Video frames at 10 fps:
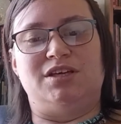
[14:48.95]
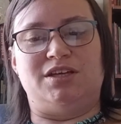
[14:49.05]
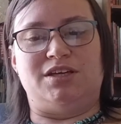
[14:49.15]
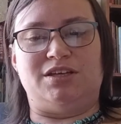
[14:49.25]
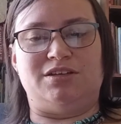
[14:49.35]

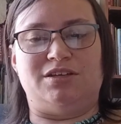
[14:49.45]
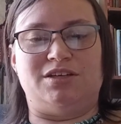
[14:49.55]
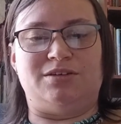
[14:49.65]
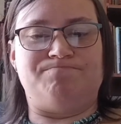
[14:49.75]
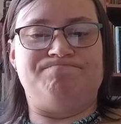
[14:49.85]
And,
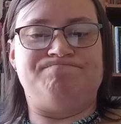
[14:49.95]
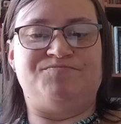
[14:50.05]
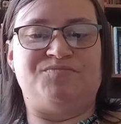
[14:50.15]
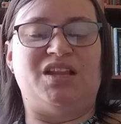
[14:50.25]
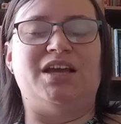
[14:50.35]
um, uh,
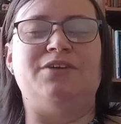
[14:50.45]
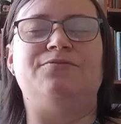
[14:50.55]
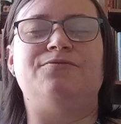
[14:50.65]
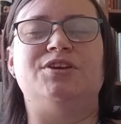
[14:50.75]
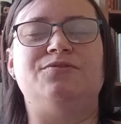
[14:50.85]
I
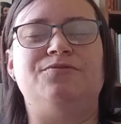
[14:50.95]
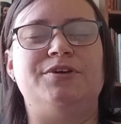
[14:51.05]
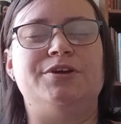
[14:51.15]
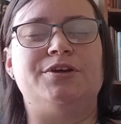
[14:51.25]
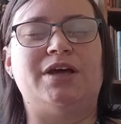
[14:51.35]
did figure,